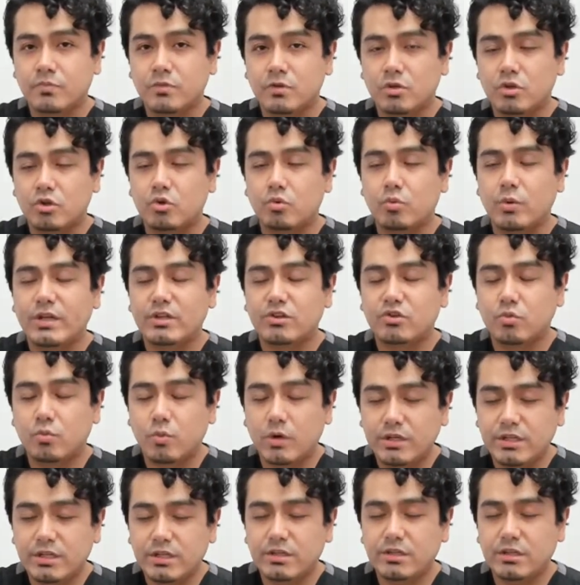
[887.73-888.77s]
You wait
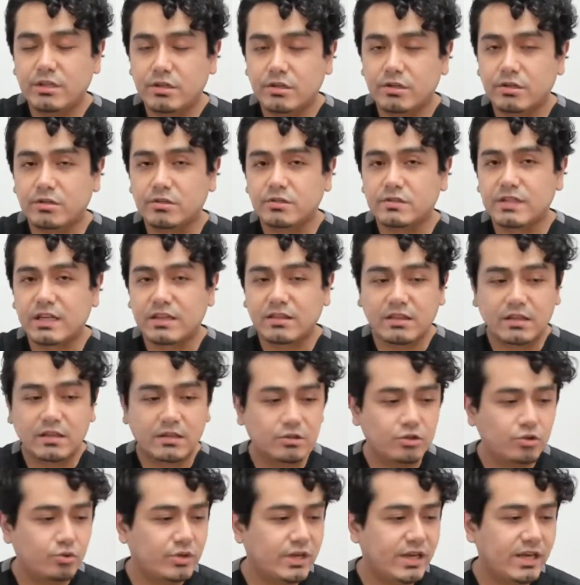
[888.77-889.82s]
20 years, that thing,
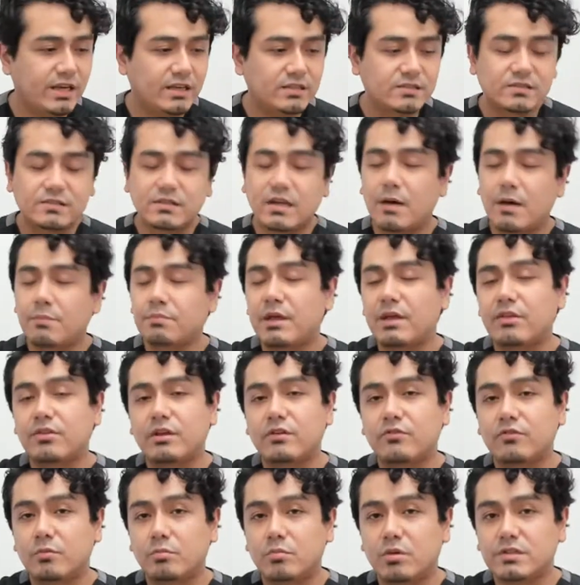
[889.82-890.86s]
you can't stop that thing
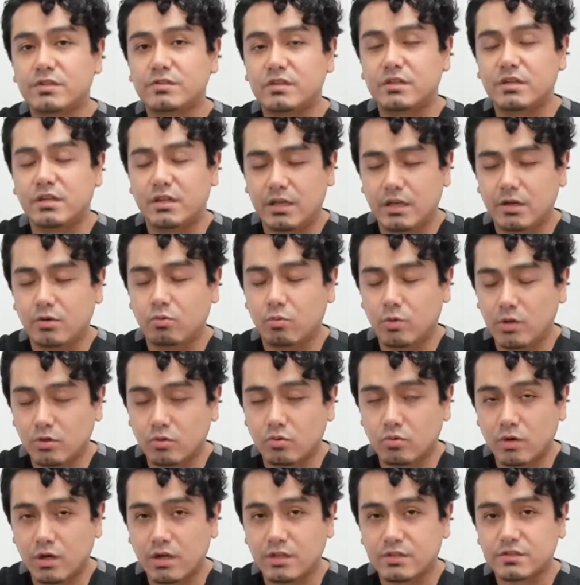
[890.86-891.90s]
from rusting. It will
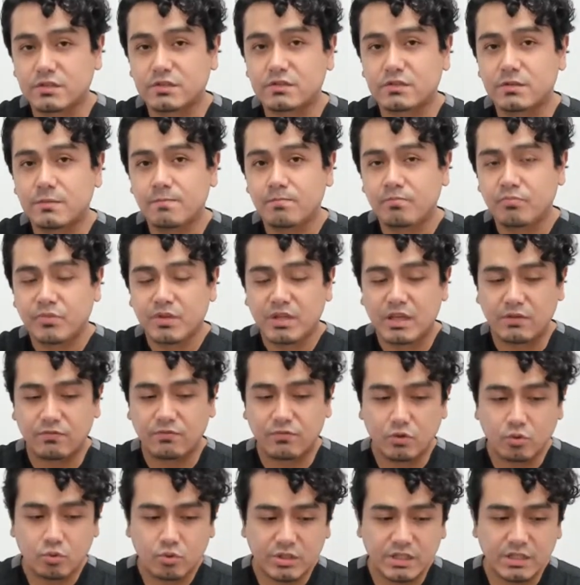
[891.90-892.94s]
rust. If
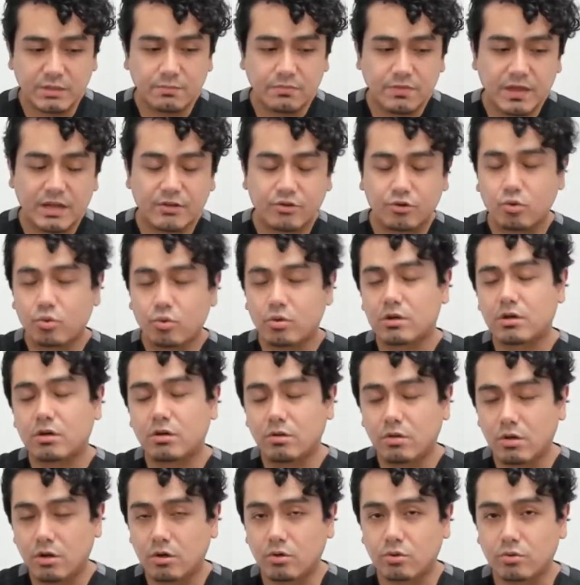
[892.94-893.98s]
you keep that door
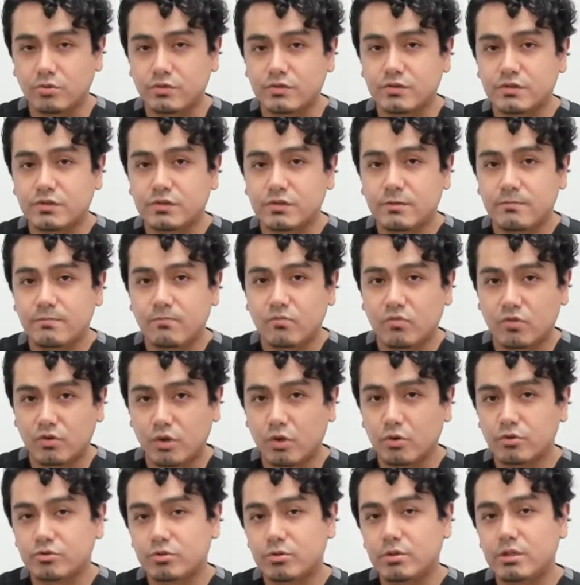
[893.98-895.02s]
closed for
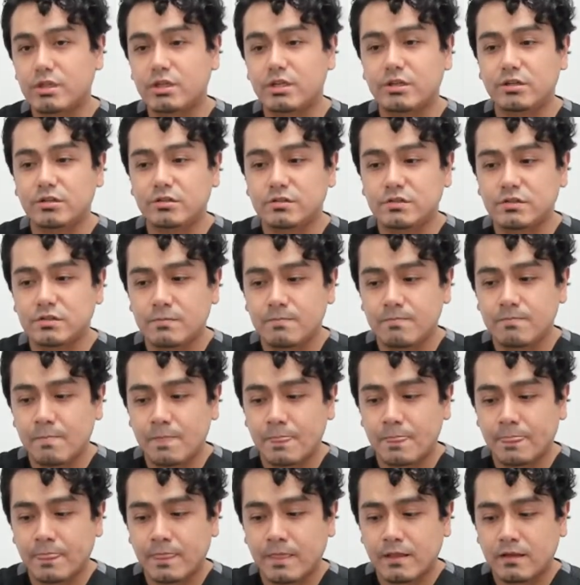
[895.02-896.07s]
those 20 years,
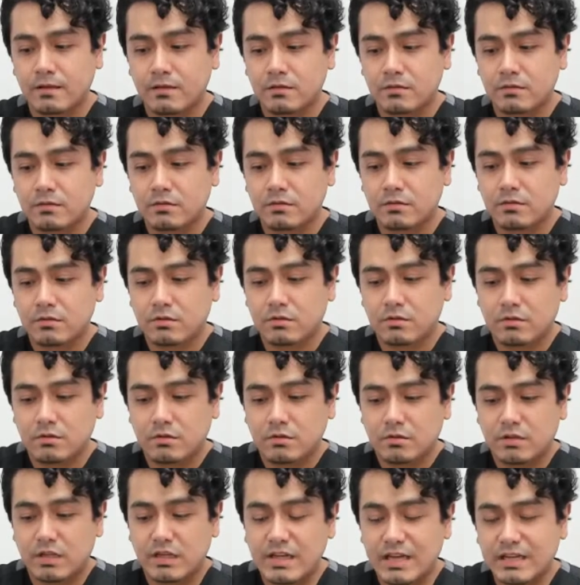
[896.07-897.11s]

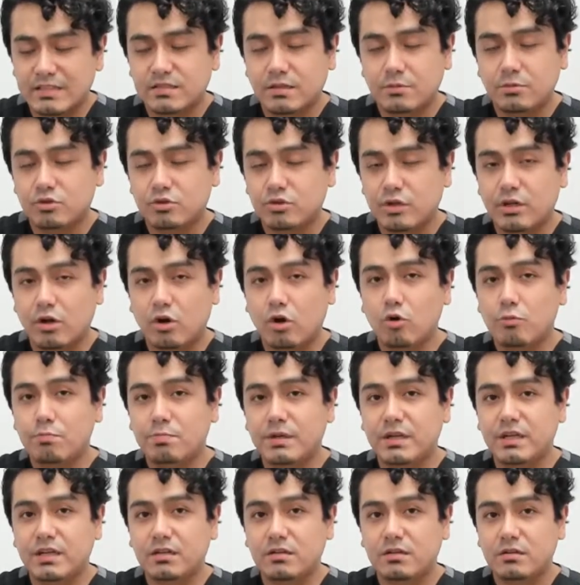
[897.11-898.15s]
the next time you try to
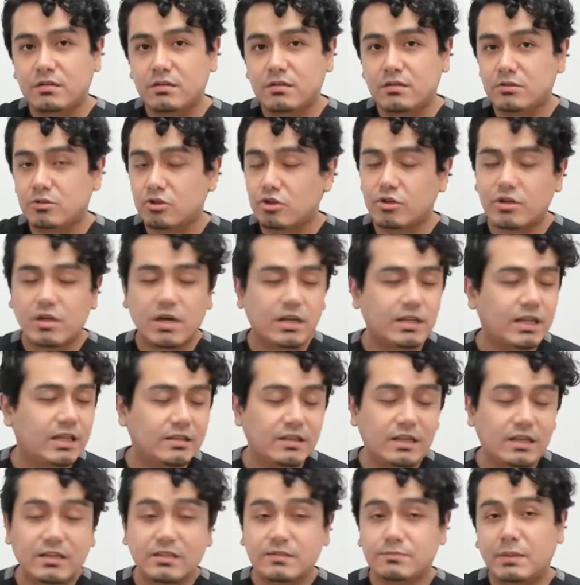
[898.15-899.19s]
open it, that
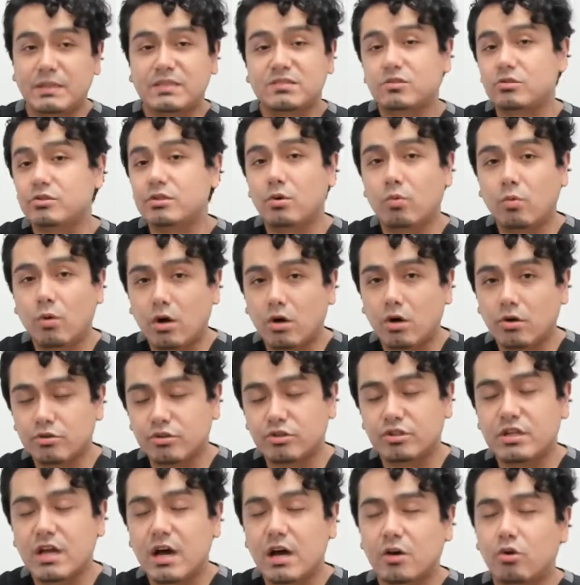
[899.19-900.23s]
thing is basically a wall. You're
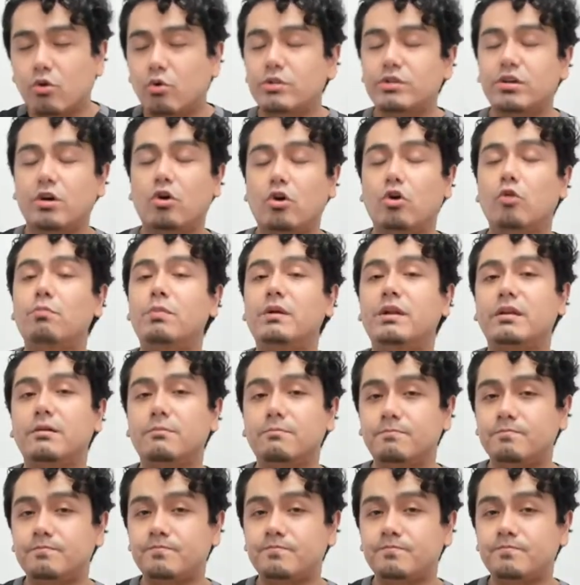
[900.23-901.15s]
not going to open it.